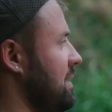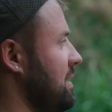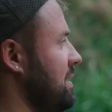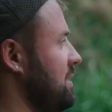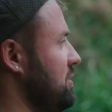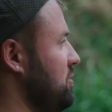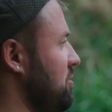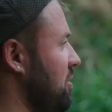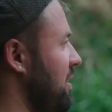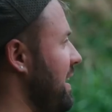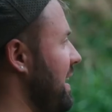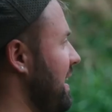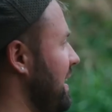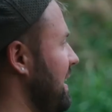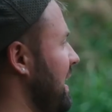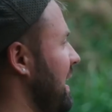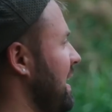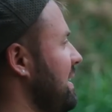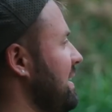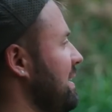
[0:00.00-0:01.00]
It's great.
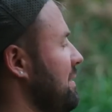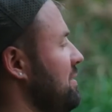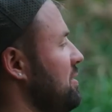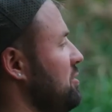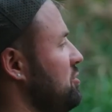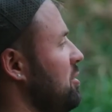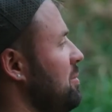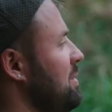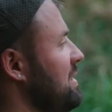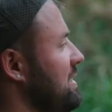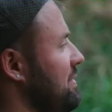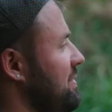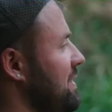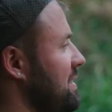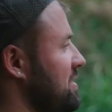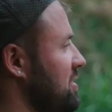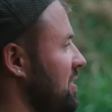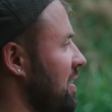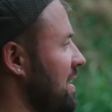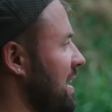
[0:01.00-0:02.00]
Yeah, the trouble is, if
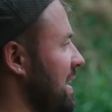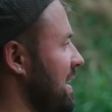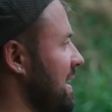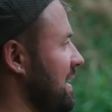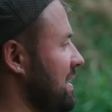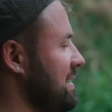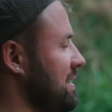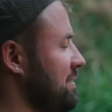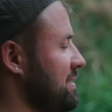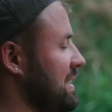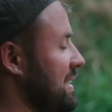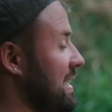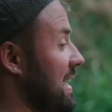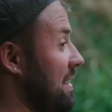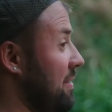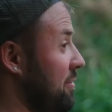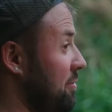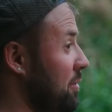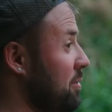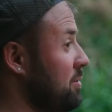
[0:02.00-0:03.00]
you start letting negativity
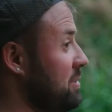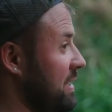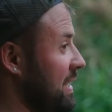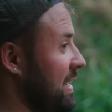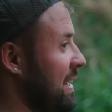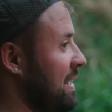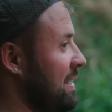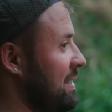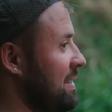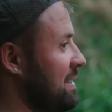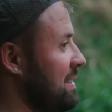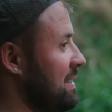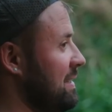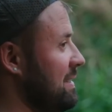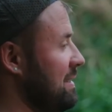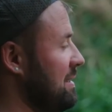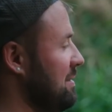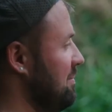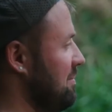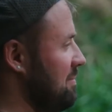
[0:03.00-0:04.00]
get through to you,
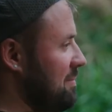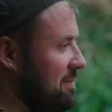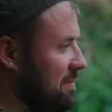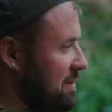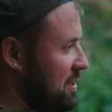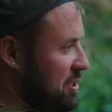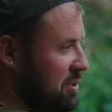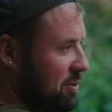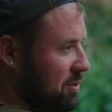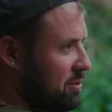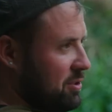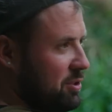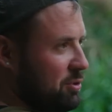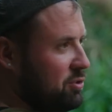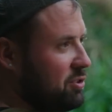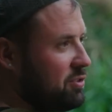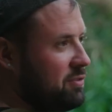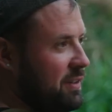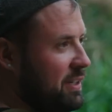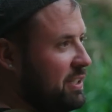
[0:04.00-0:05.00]
you'll
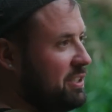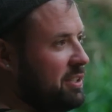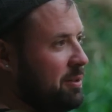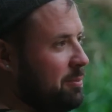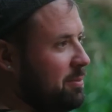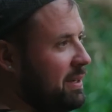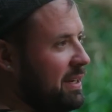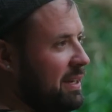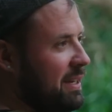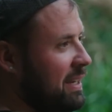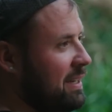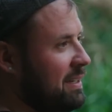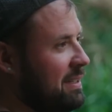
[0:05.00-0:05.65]
just finish completely.